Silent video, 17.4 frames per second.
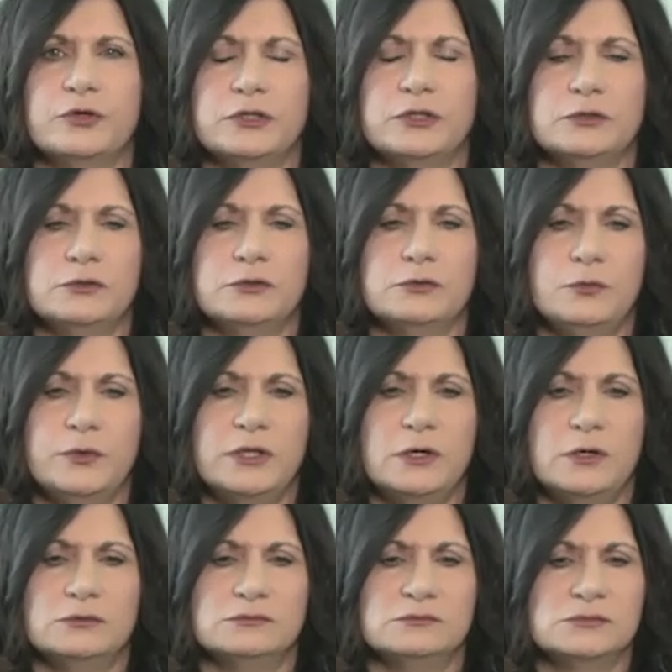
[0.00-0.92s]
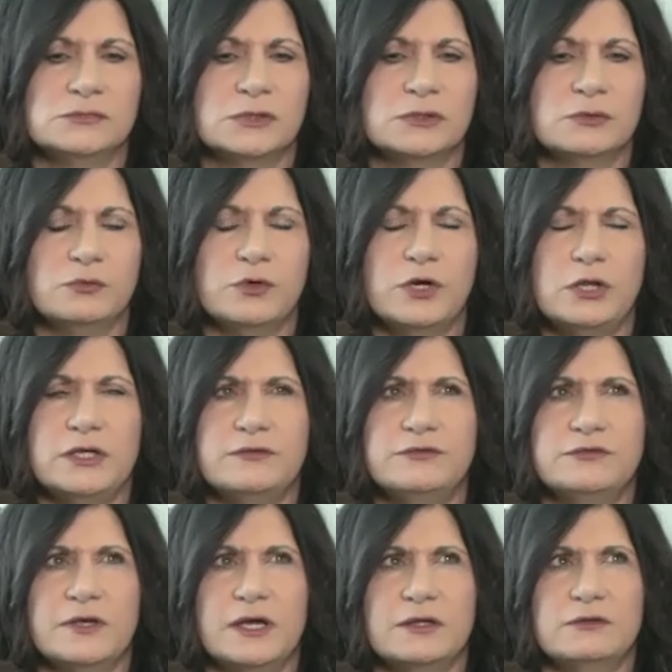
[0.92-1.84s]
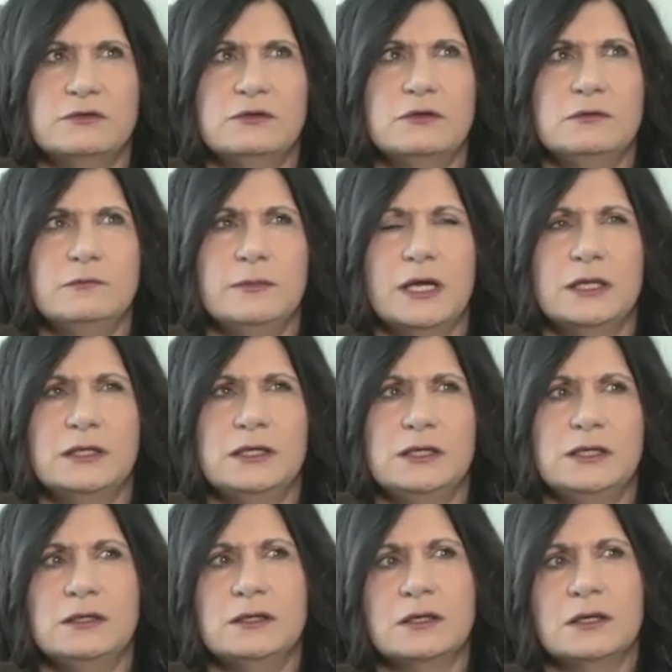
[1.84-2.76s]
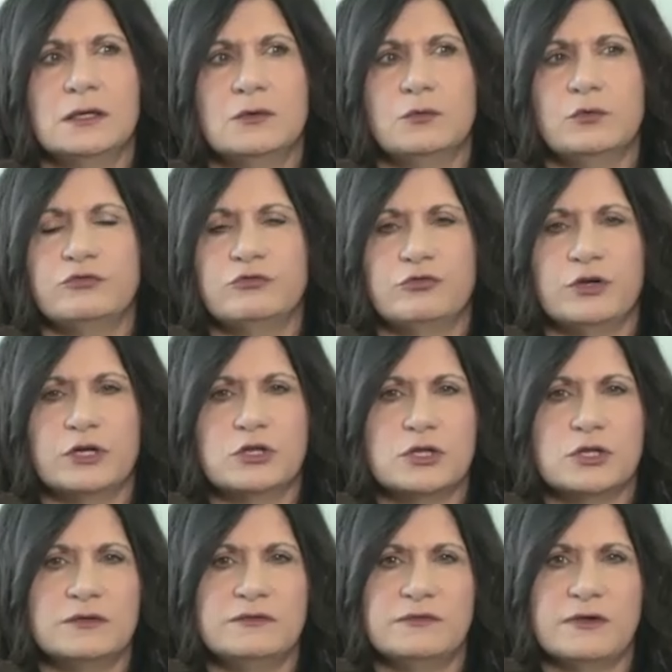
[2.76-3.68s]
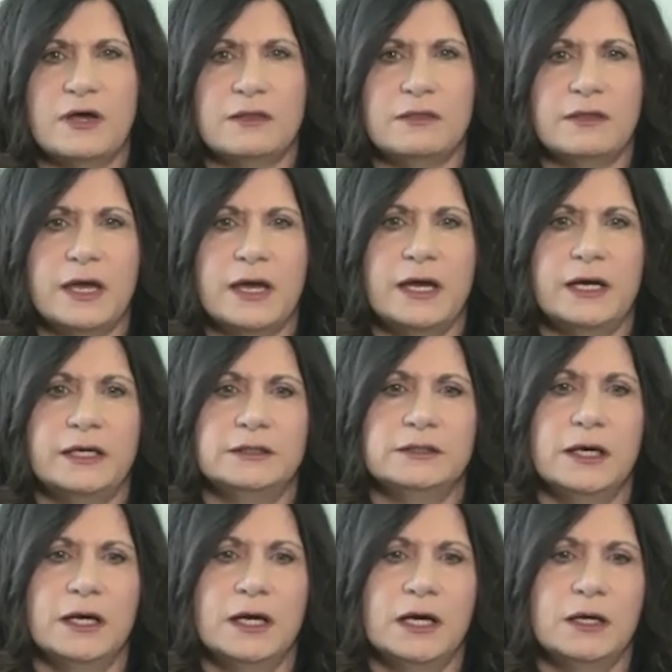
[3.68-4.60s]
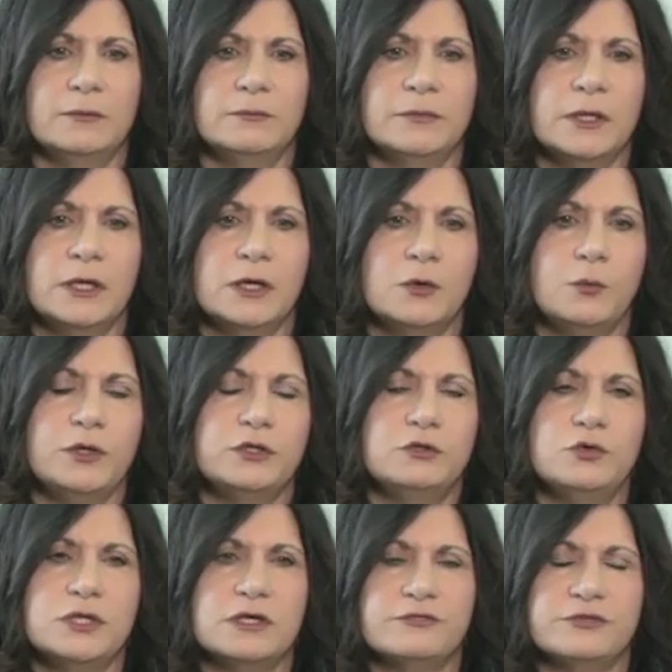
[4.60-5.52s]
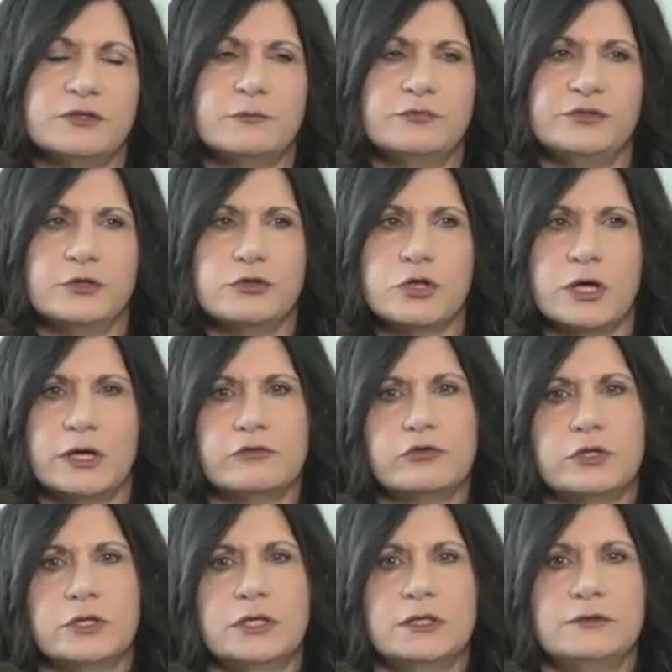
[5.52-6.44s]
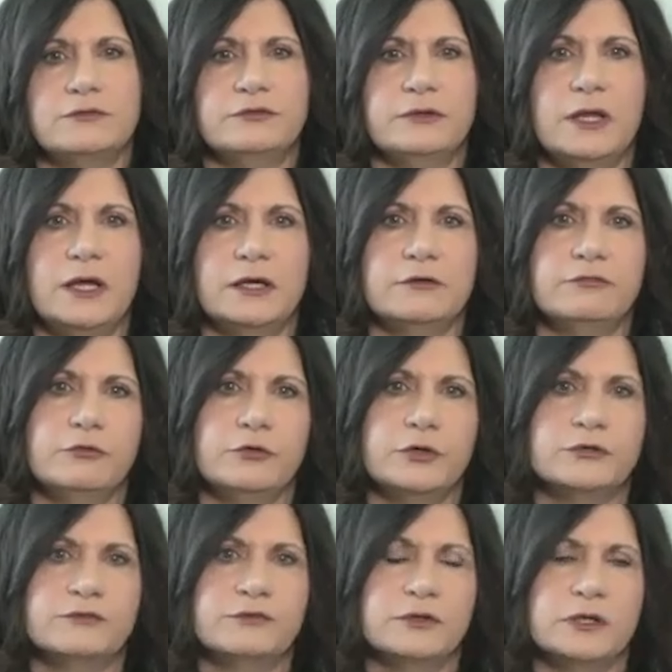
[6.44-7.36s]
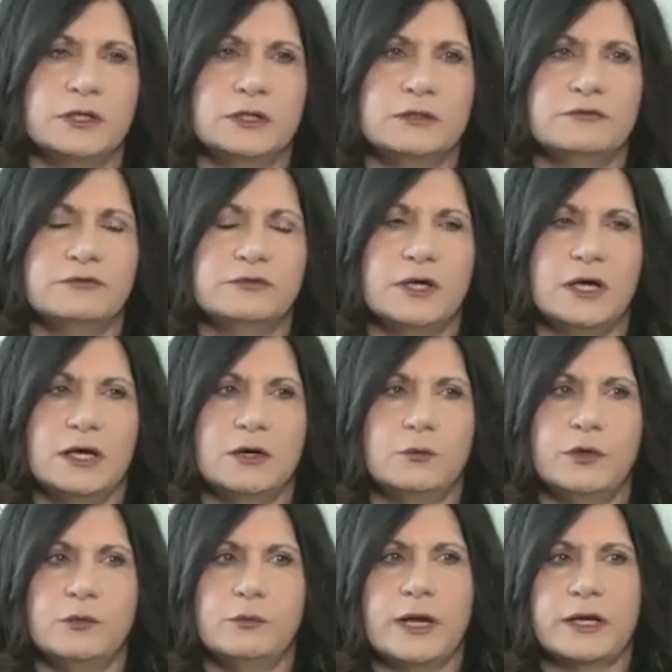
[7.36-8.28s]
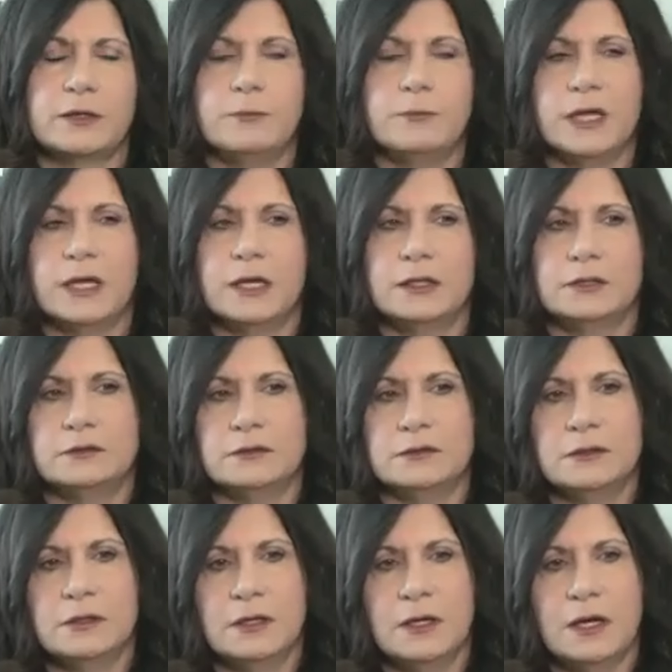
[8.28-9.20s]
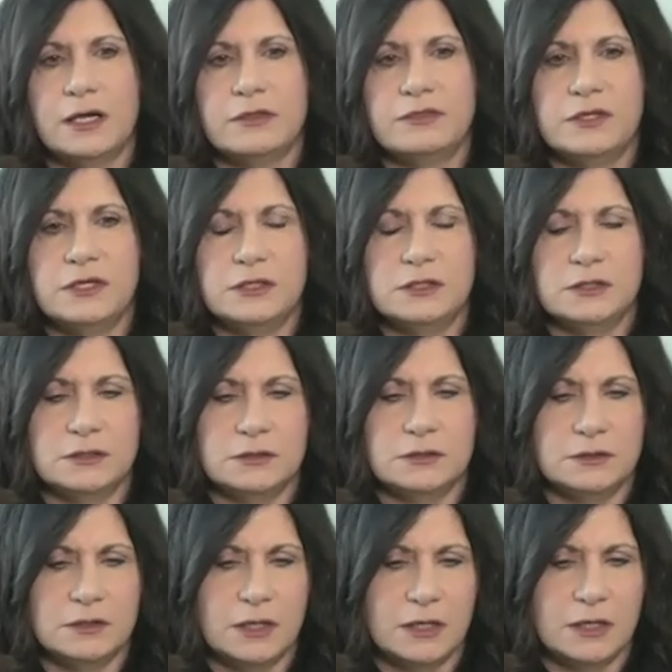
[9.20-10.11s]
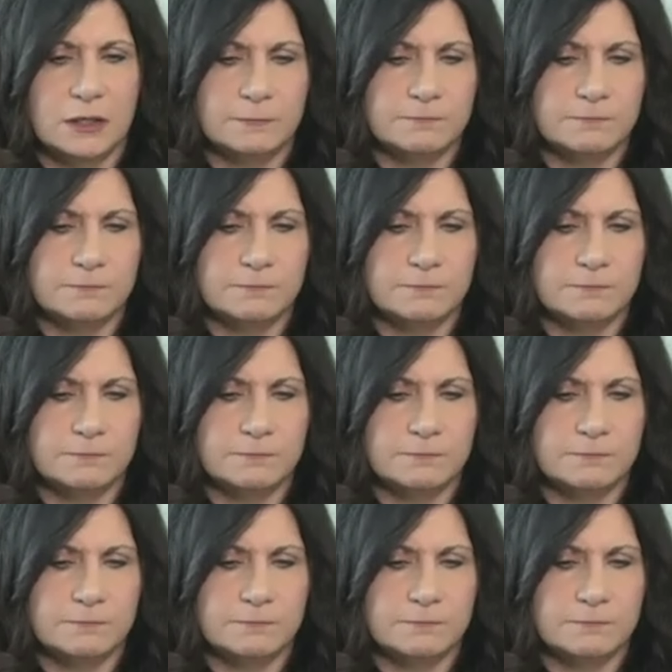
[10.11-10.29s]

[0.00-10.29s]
for you. We don't really set too many restrictions on that. We do give some suggestions, like for instance, we recommend, I think in